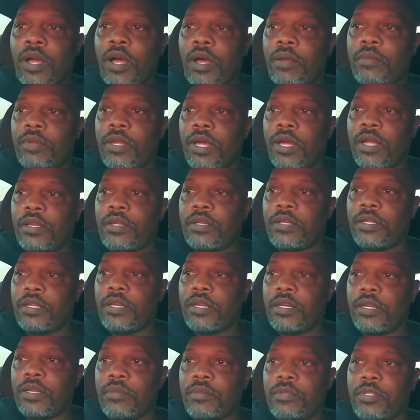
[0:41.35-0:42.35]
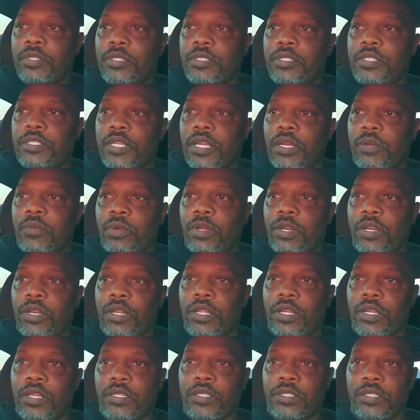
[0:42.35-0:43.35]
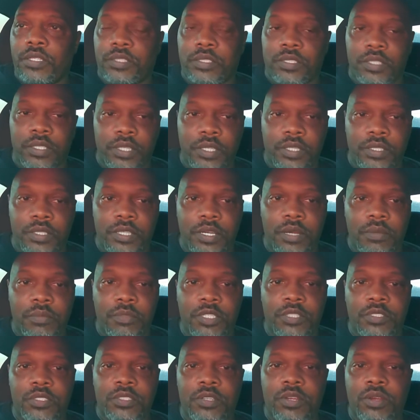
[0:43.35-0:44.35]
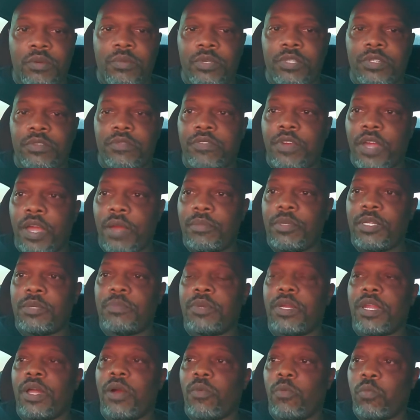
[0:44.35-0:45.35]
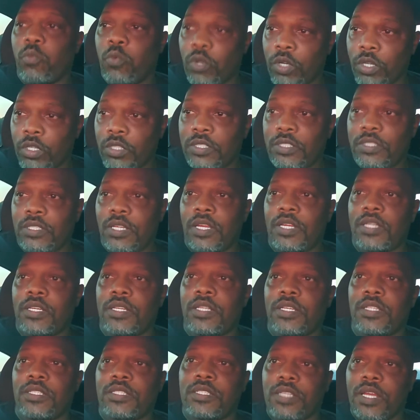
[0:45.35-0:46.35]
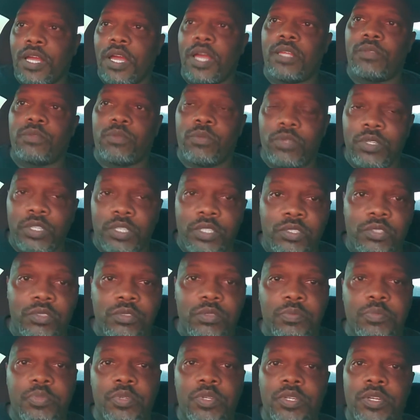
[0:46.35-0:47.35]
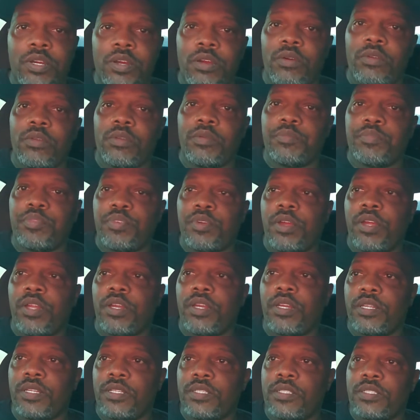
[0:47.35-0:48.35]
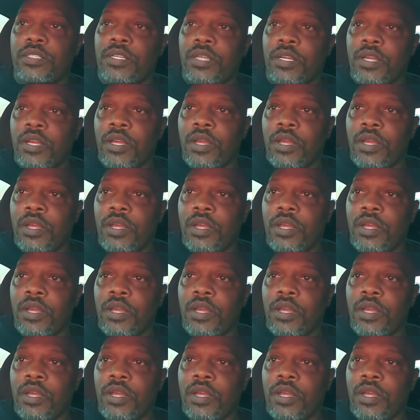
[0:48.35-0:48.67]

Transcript: I'm not in liberty to say what it is because she didn't tell me to share it with the family. But I would say this, guys, we need you to put her on the prayer list.